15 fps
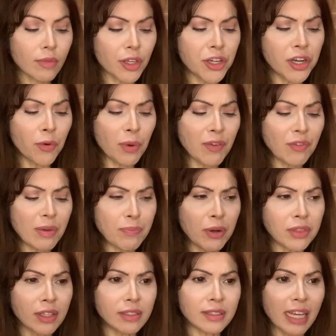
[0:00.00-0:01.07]
if we
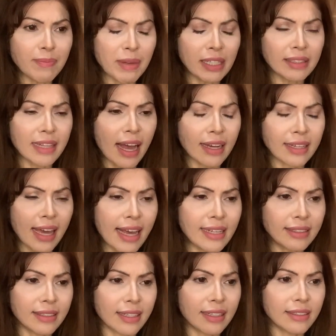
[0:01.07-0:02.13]
put the same exact
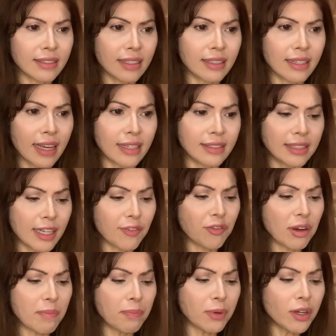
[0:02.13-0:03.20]
cases in
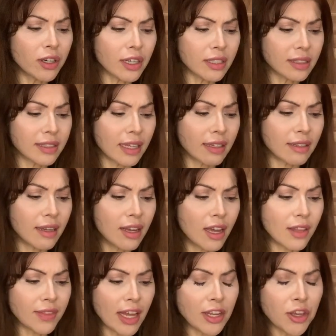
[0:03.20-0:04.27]
different books, then
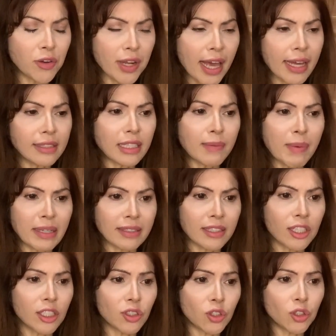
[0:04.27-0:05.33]
you'd end up as a
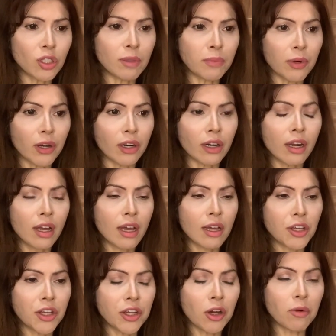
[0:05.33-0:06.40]
consumer,
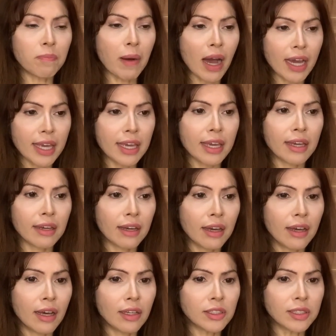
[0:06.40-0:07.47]
buying
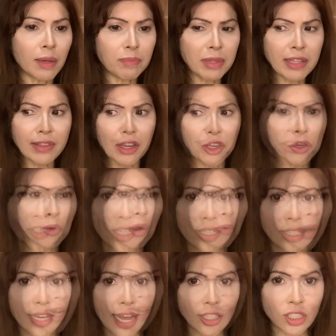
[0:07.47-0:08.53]
something that you
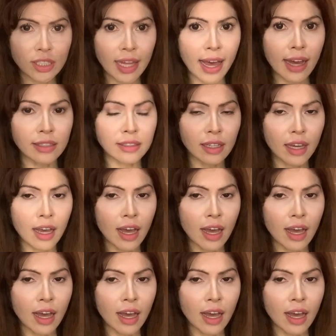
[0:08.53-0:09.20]
already catch that.